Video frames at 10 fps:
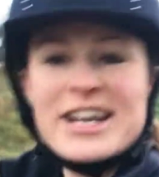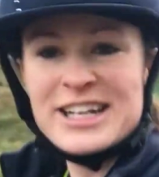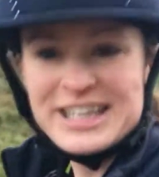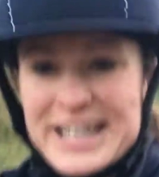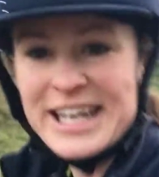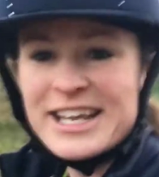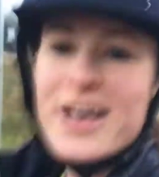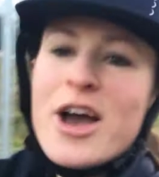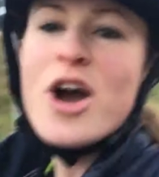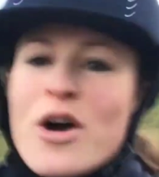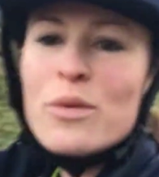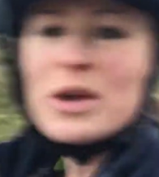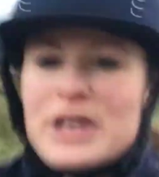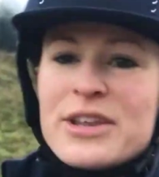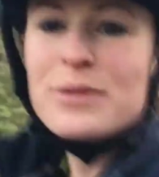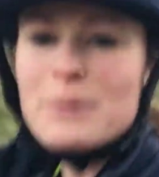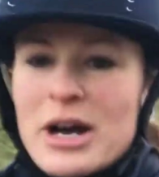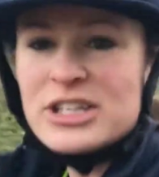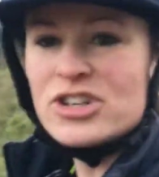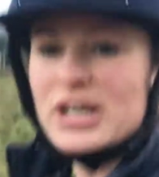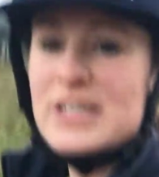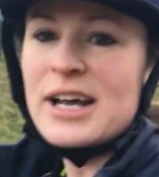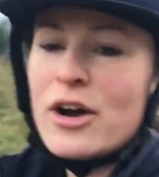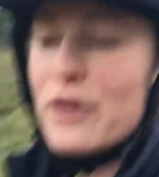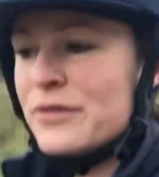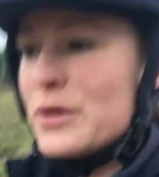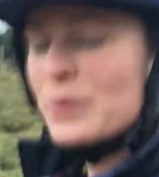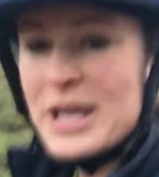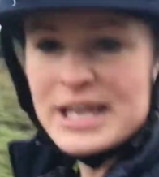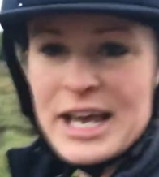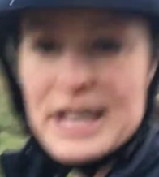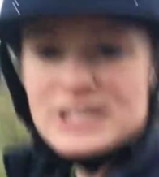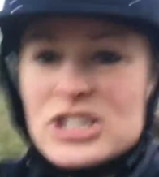had a clinic with my instructor over the weekend,